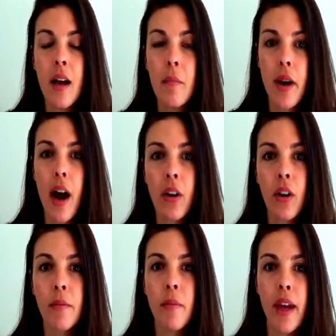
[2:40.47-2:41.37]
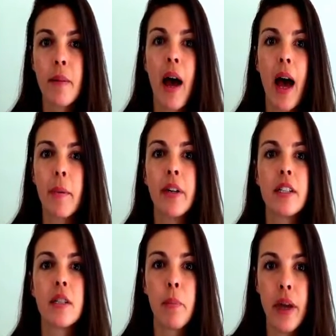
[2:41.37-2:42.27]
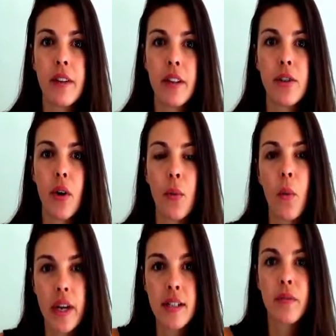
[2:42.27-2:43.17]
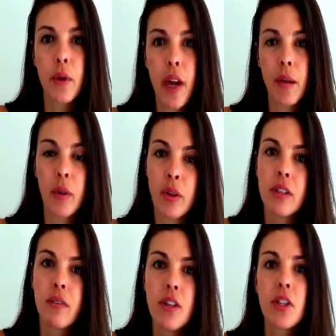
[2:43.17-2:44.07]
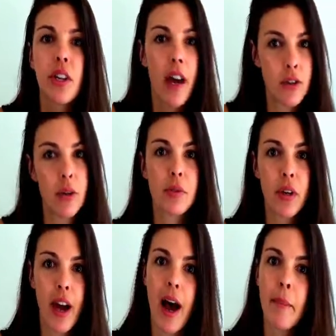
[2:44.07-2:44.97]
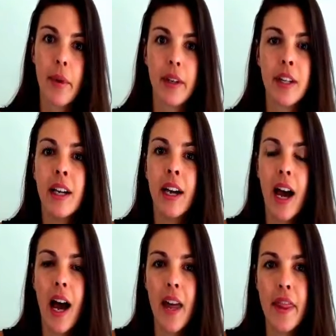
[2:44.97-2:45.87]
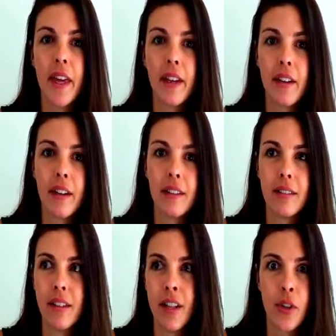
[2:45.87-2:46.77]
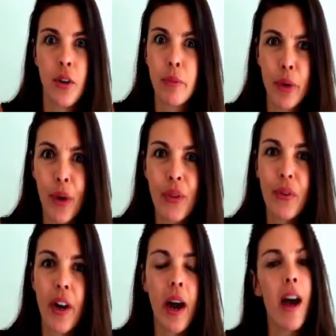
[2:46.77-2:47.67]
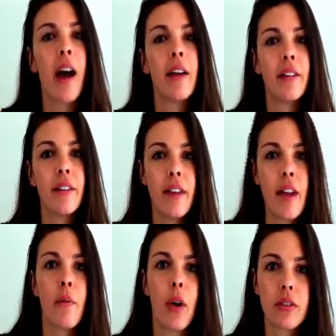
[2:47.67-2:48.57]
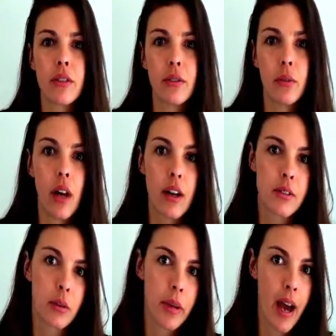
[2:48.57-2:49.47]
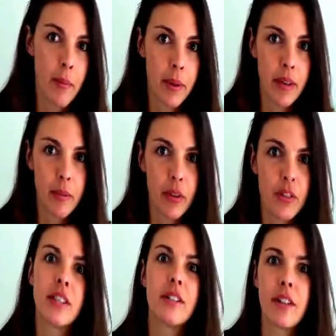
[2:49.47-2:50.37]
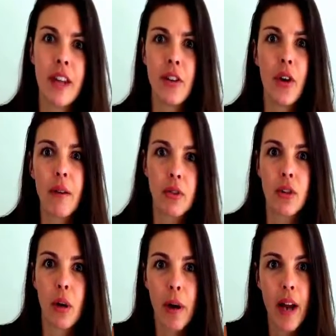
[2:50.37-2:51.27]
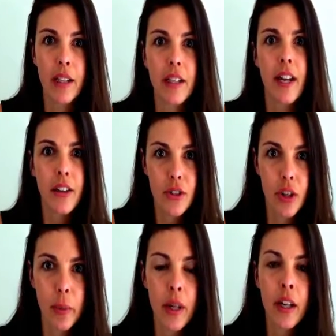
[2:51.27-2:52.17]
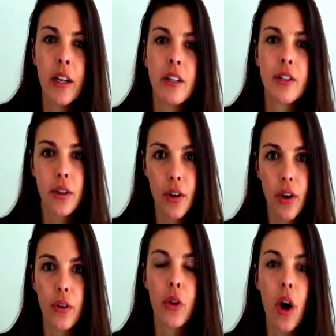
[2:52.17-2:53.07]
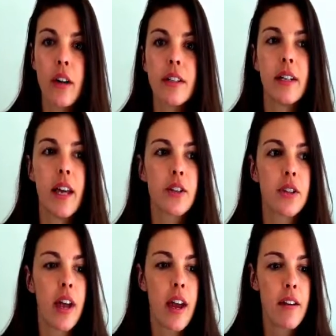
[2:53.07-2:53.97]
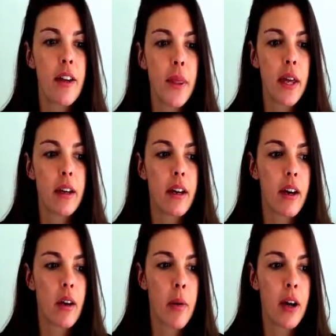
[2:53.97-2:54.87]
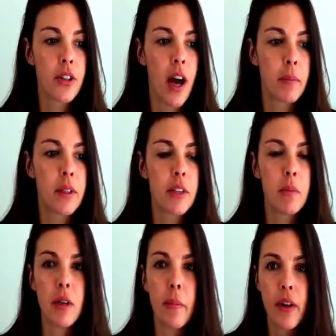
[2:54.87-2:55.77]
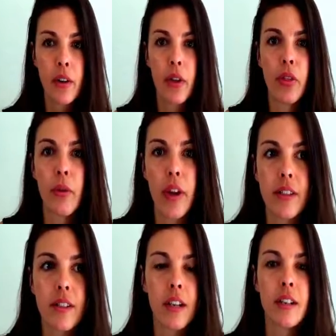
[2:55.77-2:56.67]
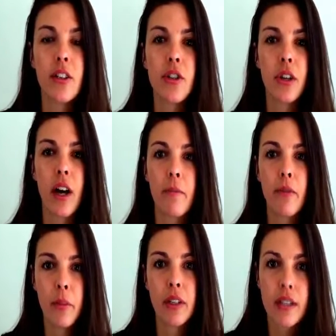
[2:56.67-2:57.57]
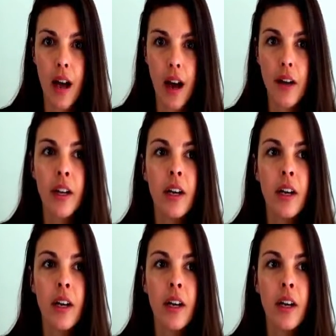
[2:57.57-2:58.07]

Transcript: But I can't make my happiness dependent on waiting for that, because eventually that trip's going to happen, and then it's going to be over, and then what? Will I still be happy? Because then you have to start planning the next trip. So no, you can't let anything about your happiness be dependent on the rest. It needs to come from inside.